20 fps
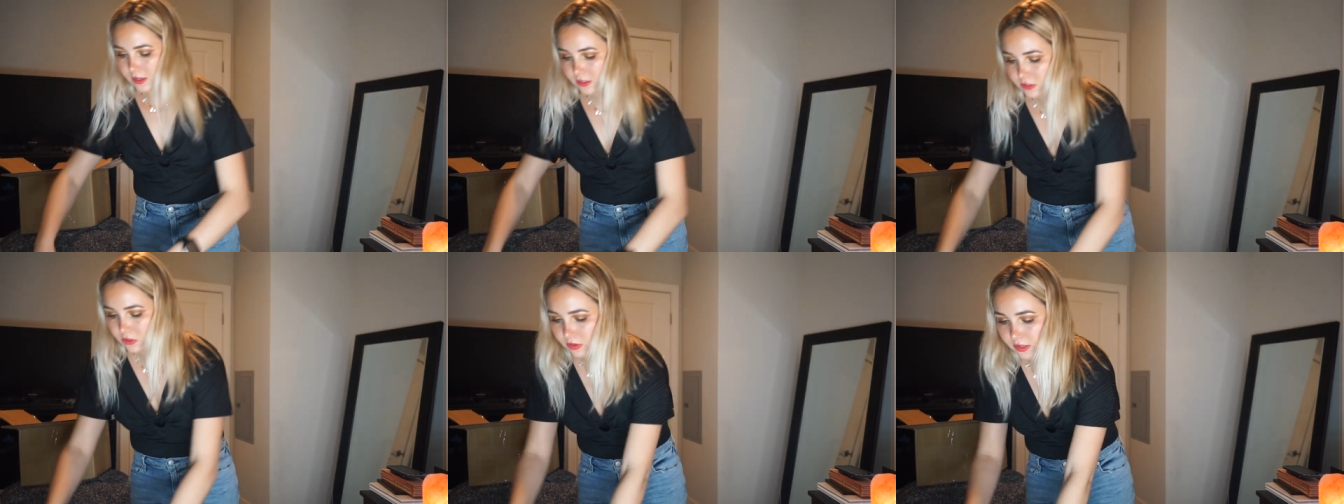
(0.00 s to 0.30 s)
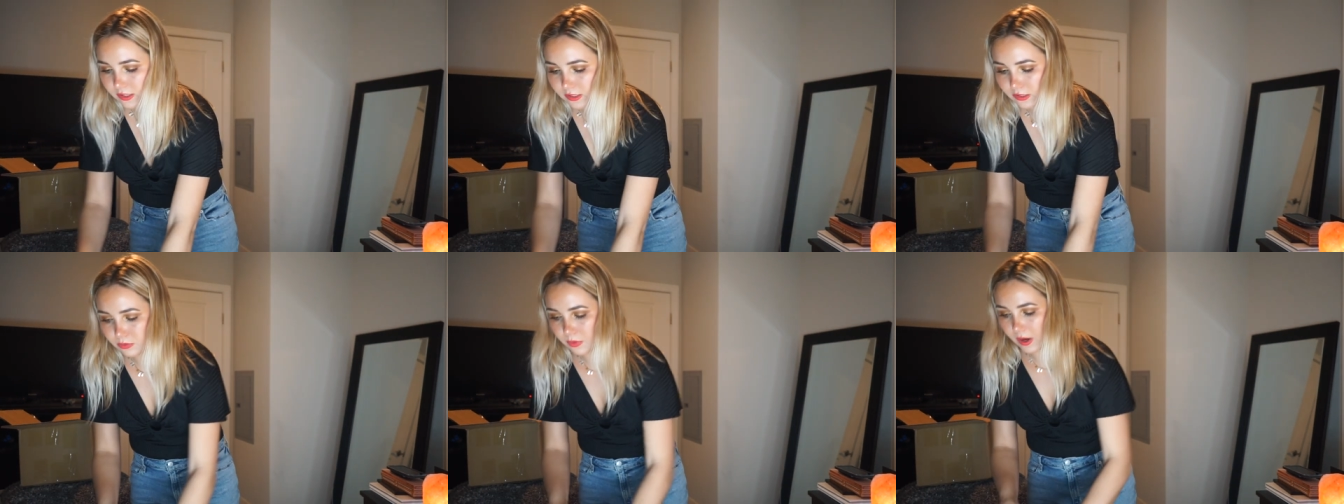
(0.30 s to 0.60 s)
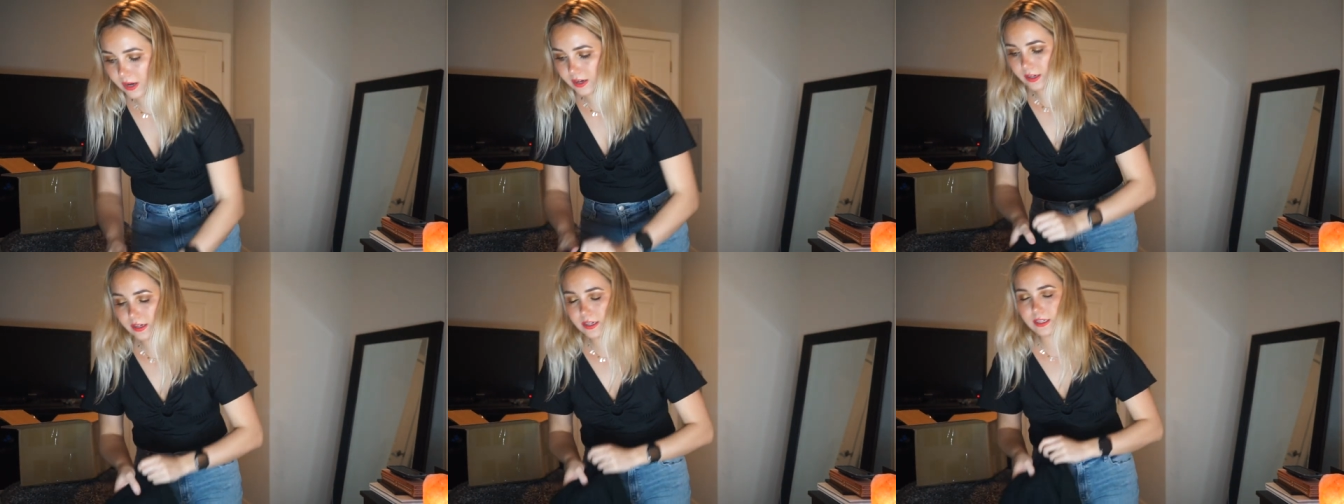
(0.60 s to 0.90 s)
So this
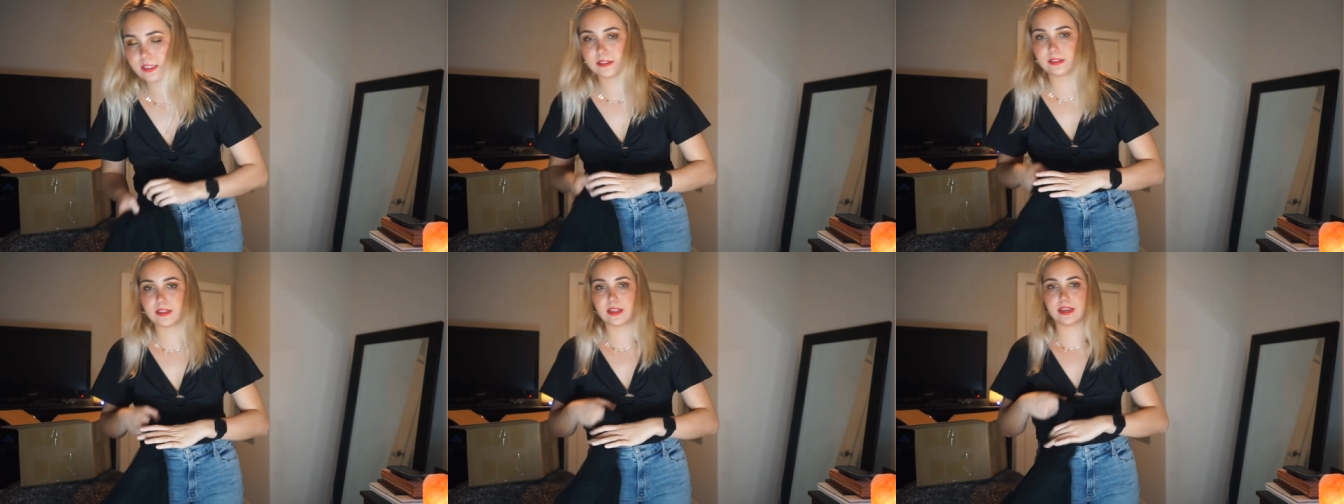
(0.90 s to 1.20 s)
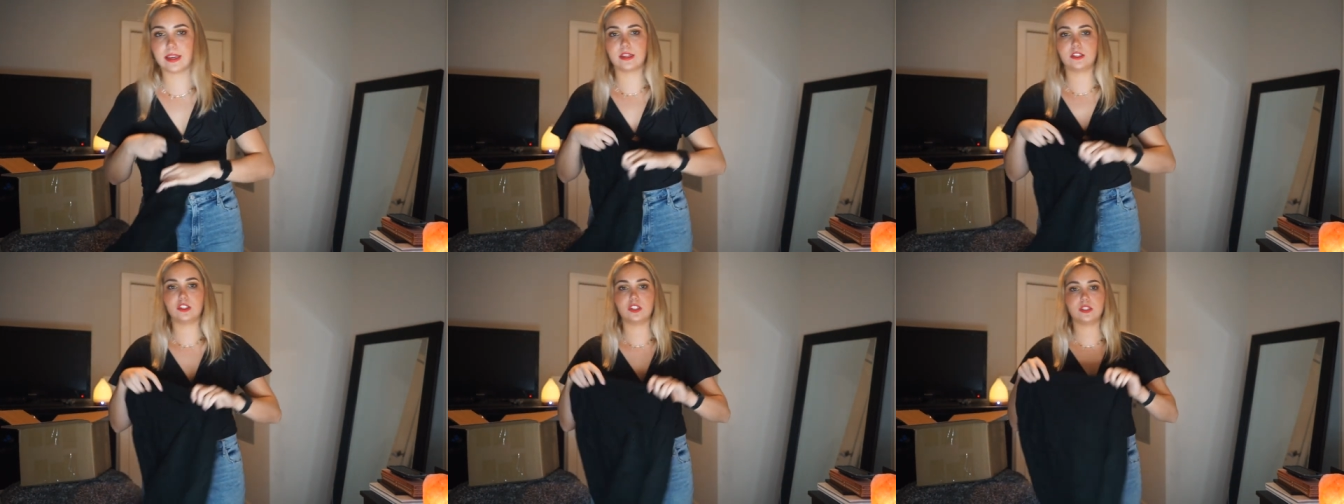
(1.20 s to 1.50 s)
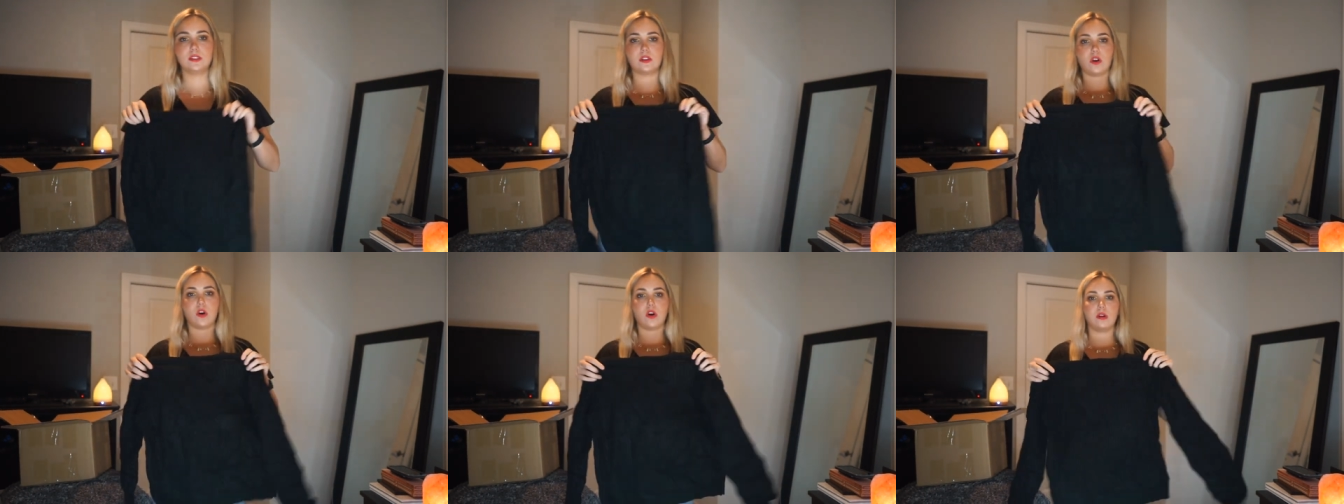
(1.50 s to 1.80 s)
sweater, it's like
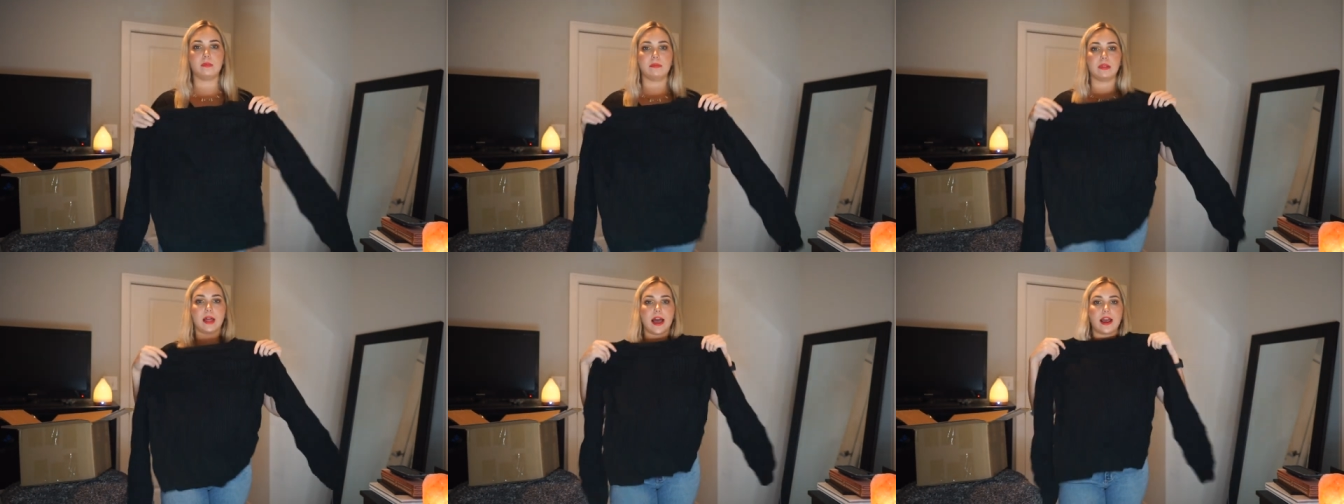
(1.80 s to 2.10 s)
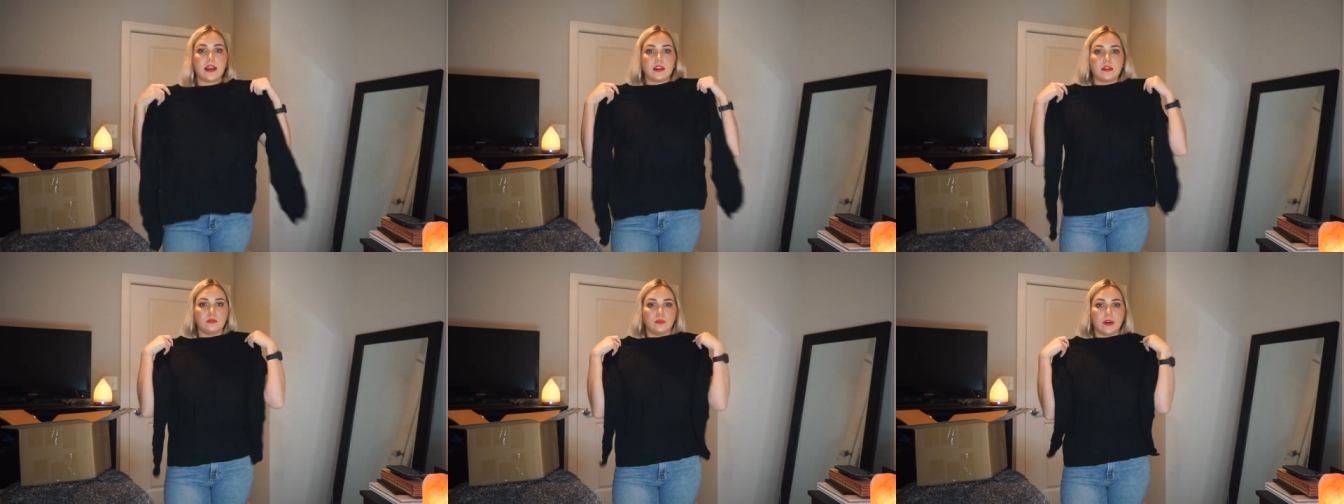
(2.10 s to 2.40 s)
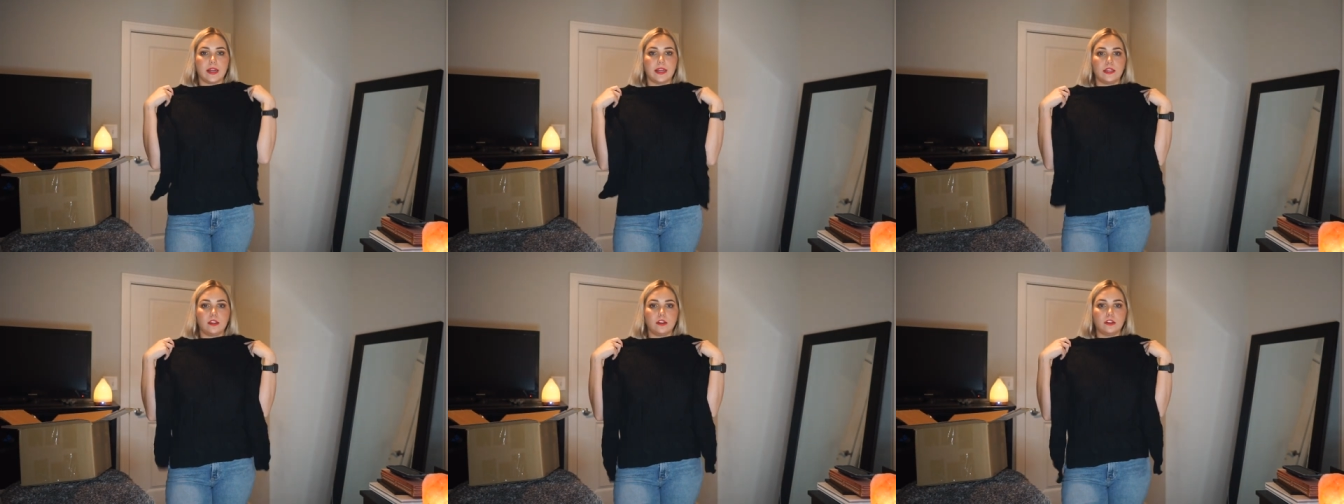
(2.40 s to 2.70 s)
just all black,
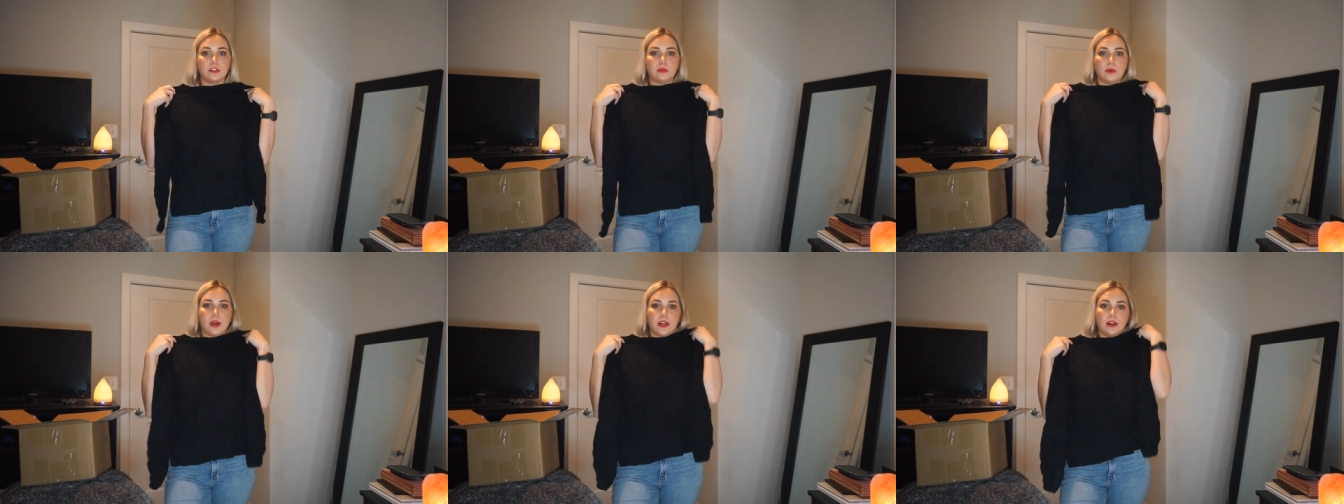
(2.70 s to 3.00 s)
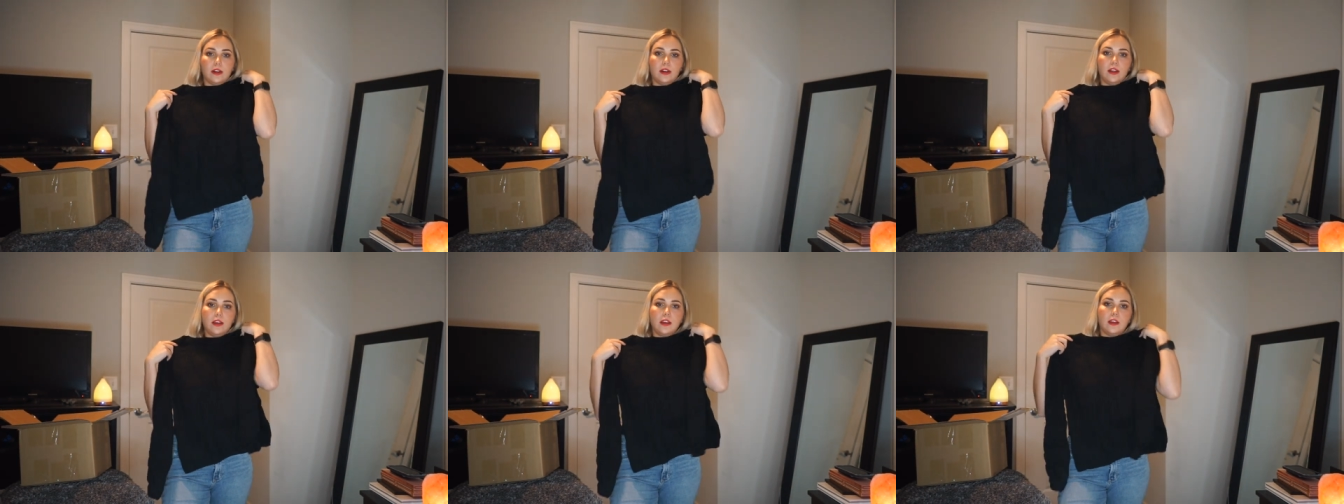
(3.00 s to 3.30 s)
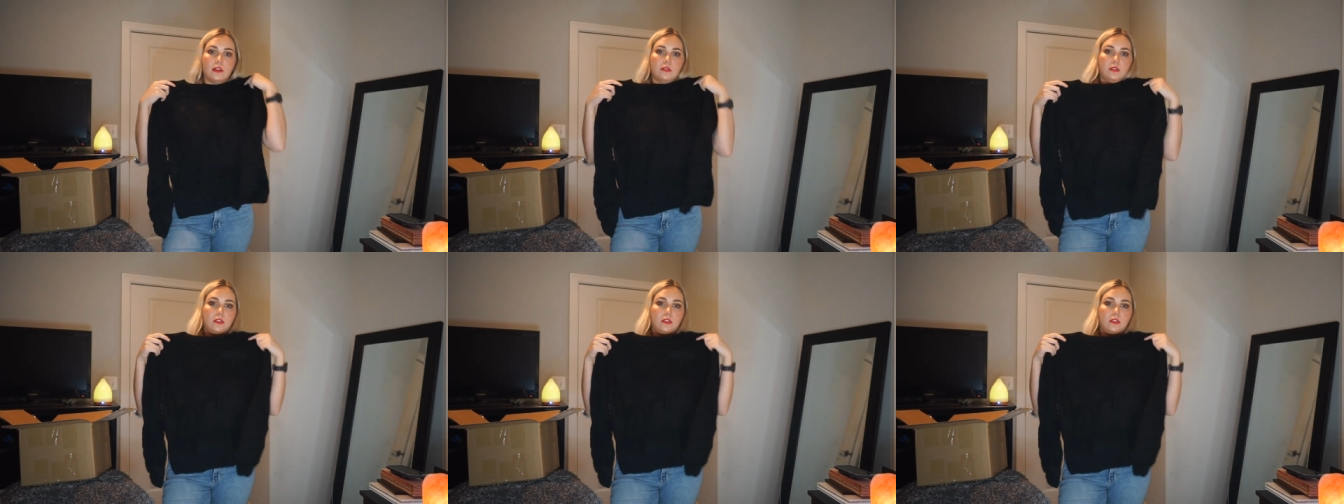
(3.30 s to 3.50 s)
regular sweater.